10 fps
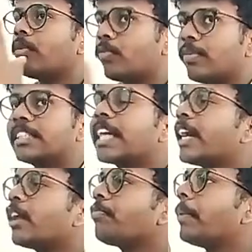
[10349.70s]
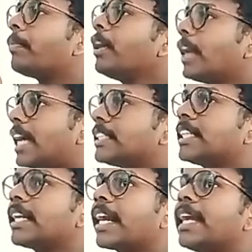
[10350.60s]
which kind of people, as we
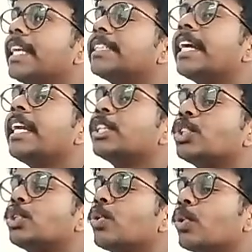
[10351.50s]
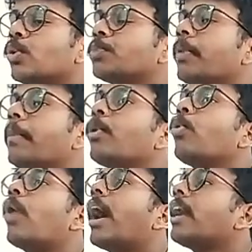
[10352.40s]
rightly said, it's to those people who
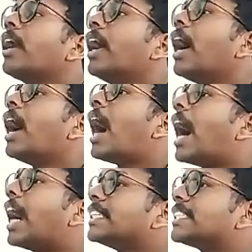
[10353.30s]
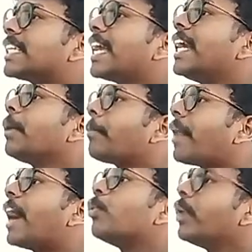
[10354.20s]
are unskilled
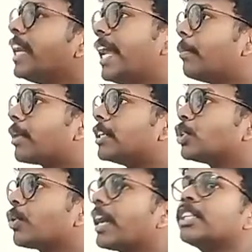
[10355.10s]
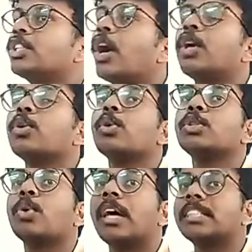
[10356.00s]
manual laborers. Okay, it's not to those who
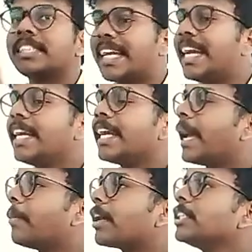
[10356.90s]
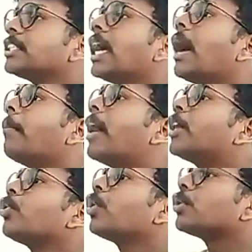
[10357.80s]
are skilled laborers, but
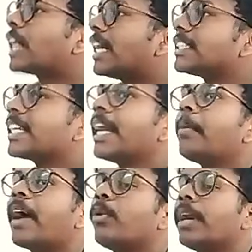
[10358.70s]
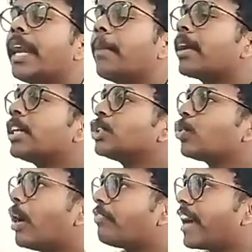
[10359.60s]
to those unskilled manual laborers who
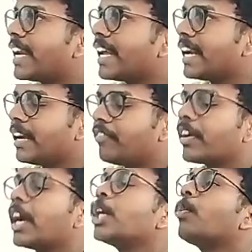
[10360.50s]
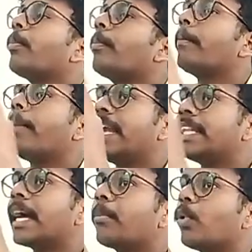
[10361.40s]
are finding it difficult to make
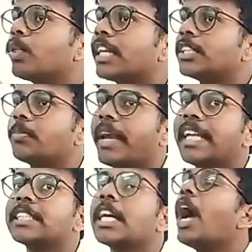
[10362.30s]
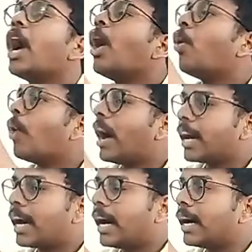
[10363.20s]
their both ends meet,
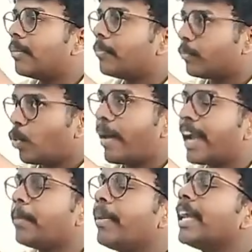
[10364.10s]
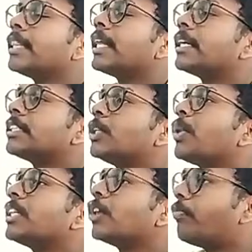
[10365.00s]
who might be in the
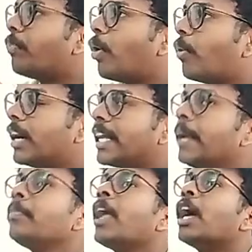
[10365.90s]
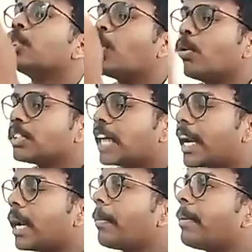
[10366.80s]
situation of poverty. Those
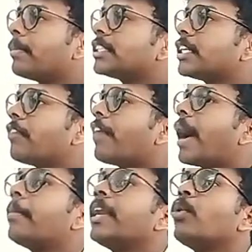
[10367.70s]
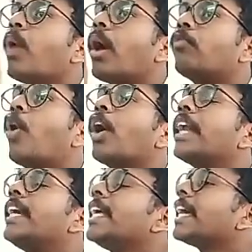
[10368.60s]
adult members in a family who are
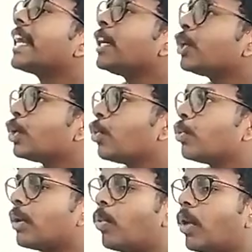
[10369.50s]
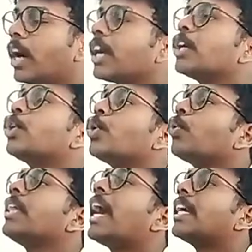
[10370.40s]
volunteering to do the work, to do
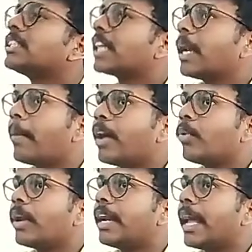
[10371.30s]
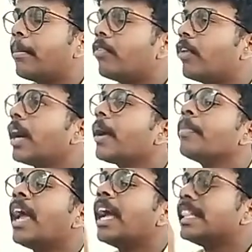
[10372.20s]
the unskilled manual labor work,
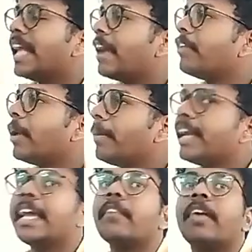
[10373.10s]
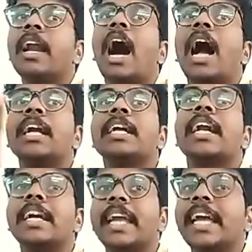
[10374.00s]
they will be given
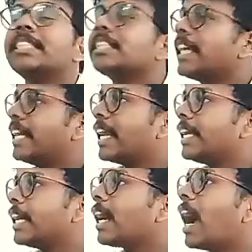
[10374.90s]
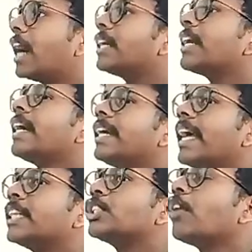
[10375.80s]
100 days in a year, 100
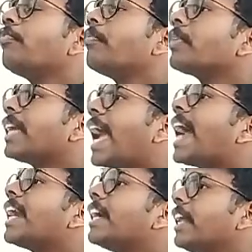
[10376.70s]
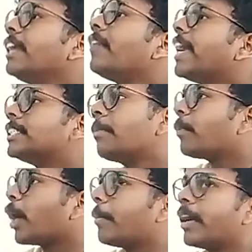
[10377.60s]
days of guaranteed wage
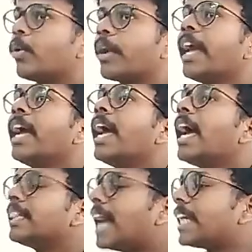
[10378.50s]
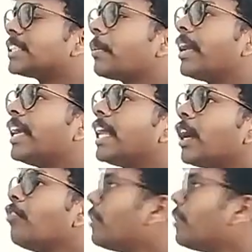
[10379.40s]
employment. Okay, That is the meaning of,